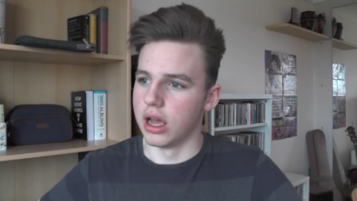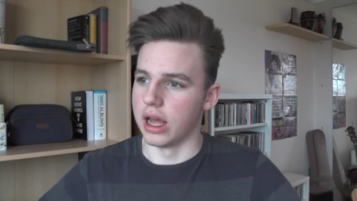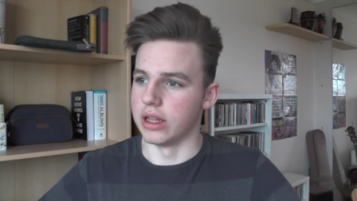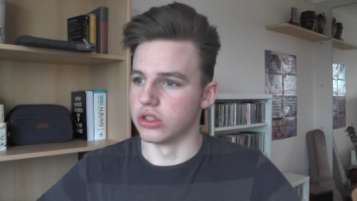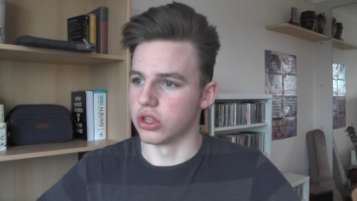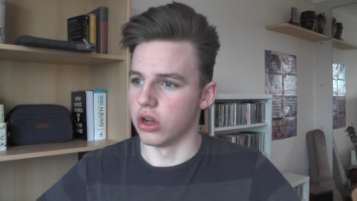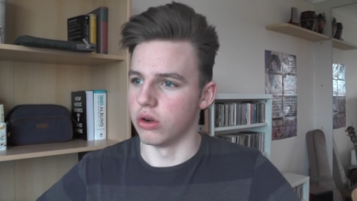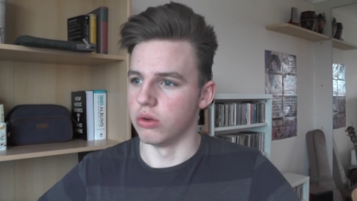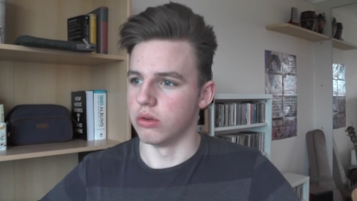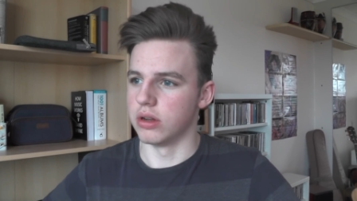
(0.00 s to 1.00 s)
And
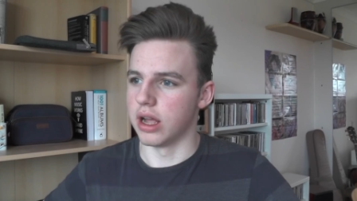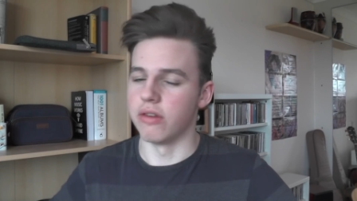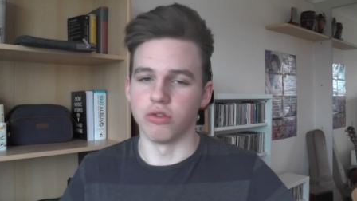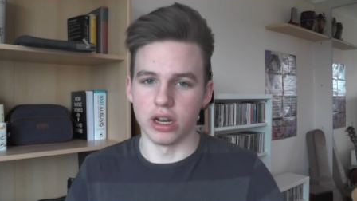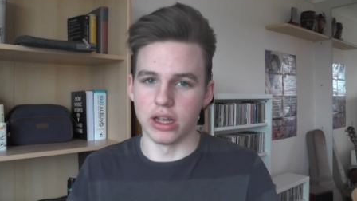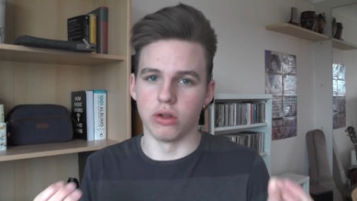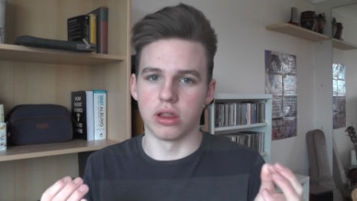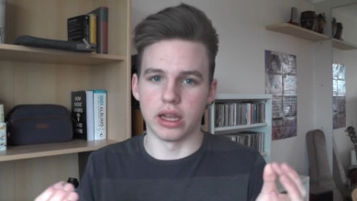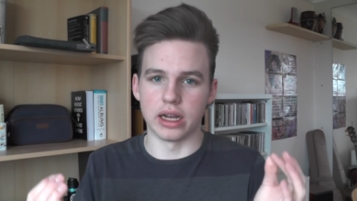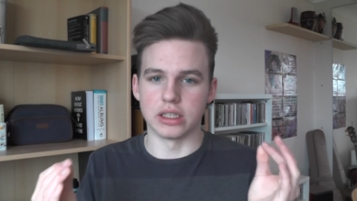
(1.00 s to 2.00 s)
so every little
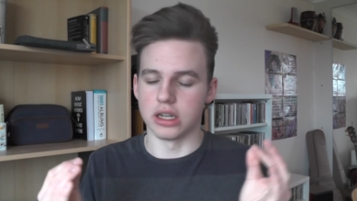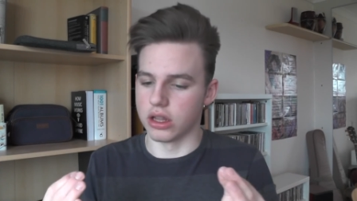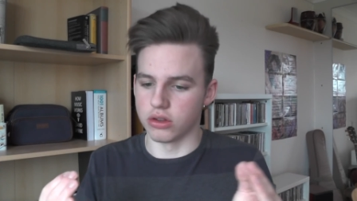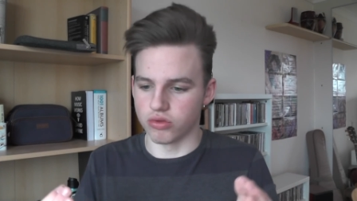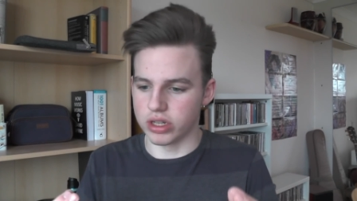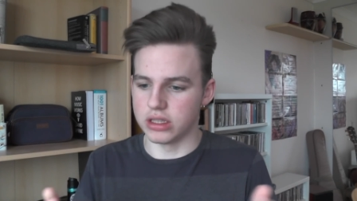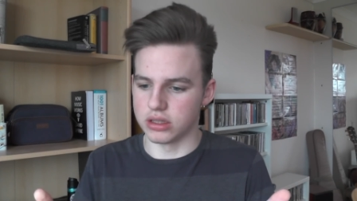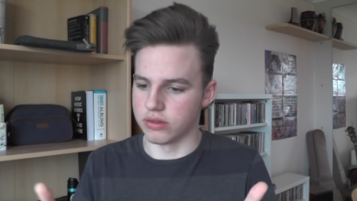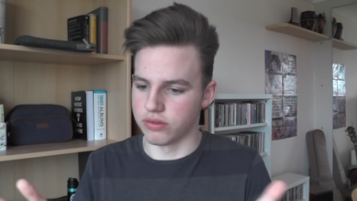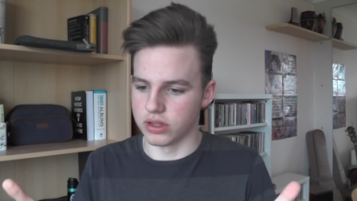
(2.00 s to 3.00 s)
thing is another
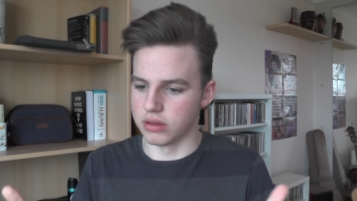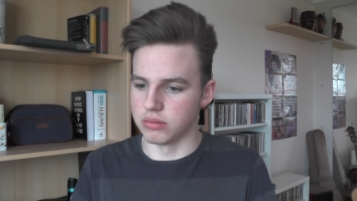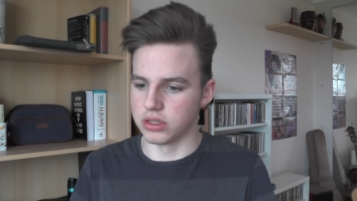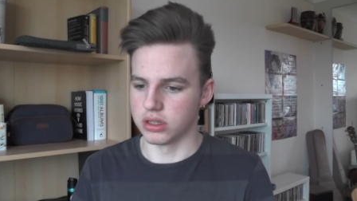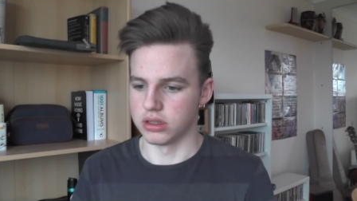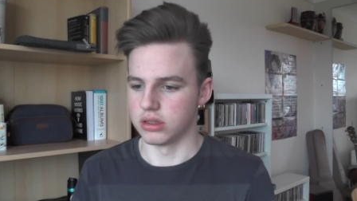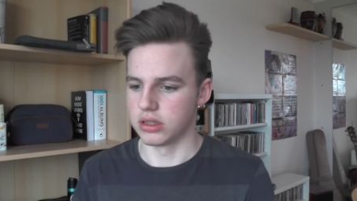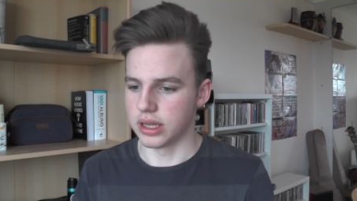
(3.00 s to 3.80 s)
reason for them to